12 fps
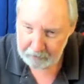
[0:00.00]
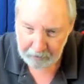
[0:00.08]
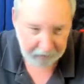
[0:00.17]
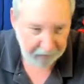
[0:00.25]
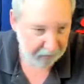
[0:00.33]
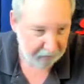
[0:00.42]

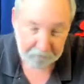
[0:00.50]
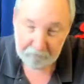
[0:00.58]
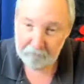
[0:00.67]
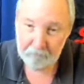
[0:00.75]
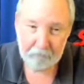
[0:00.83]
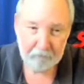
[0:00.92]
Um,
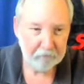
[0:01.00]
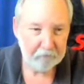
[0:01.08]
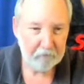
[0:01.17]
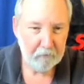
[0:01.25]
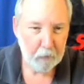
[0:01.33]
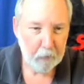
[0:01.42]

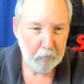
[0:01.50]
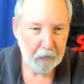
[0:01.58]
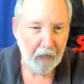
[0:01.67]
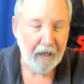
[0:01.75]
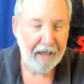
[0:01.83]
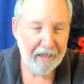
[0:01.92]

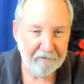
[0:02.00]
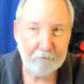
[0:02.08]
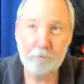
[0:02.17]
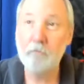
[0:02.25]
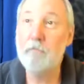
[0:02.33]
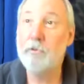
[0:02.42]
I have
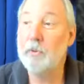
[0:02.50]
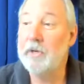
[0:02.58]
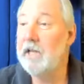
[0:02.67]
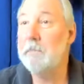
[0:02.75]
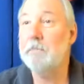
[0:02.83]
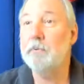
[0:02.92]

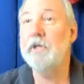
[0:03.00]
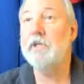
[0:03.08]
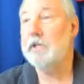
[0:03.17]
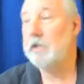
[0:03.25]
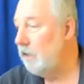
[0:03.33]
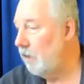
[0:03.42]
3D
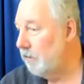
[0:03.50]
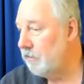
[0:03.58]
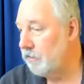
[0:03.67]
printed